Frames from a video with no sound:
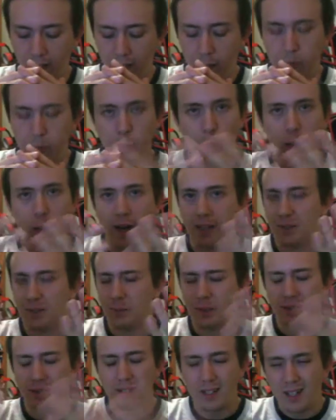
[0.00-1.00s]
blowouts,
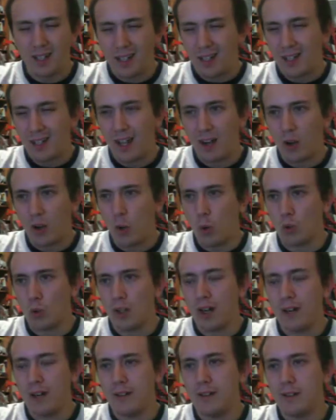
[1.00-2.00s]
but not a whole lot.